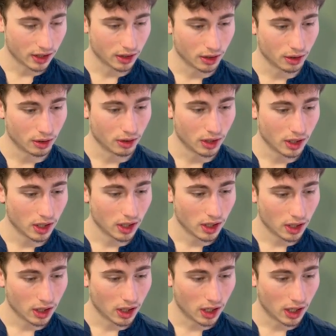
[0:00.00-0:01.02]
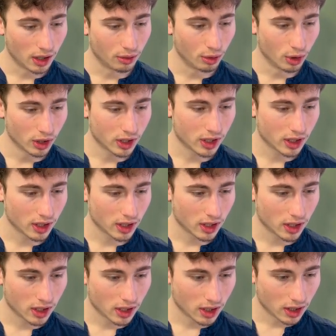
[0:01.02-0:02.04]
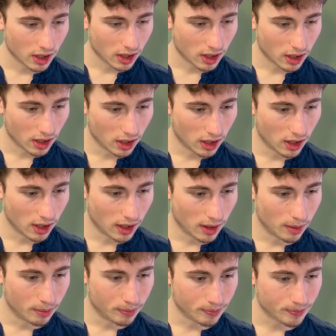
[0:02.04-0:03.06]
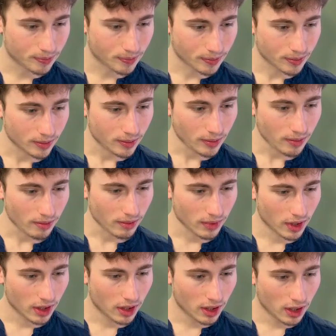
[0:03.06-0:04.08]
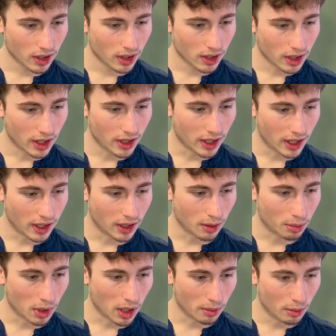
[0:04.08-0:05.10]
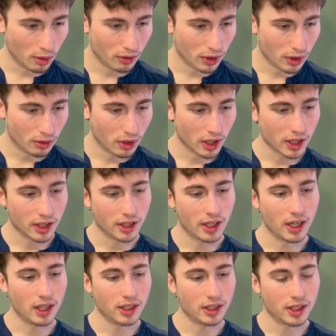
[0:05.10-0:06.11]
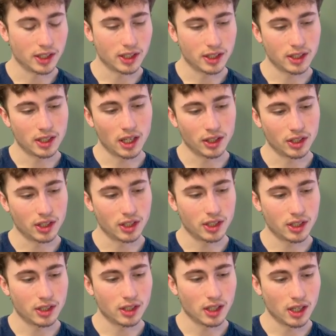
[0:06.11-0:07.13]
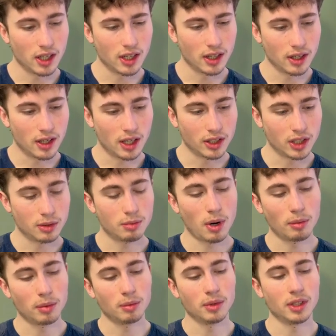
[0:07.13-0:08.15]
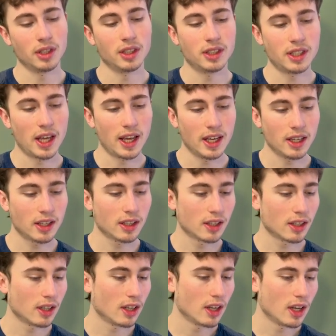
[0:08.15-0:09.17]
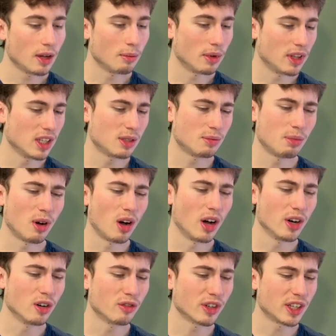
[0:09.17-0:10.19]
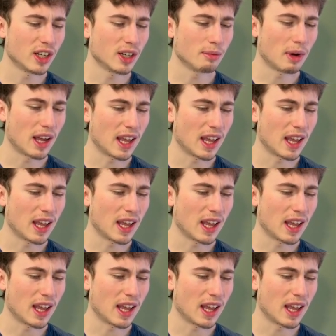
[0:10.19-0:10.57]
their rook. Um, and then they'll probably move the rook, and then I'll just probably take. But this pawn over here, my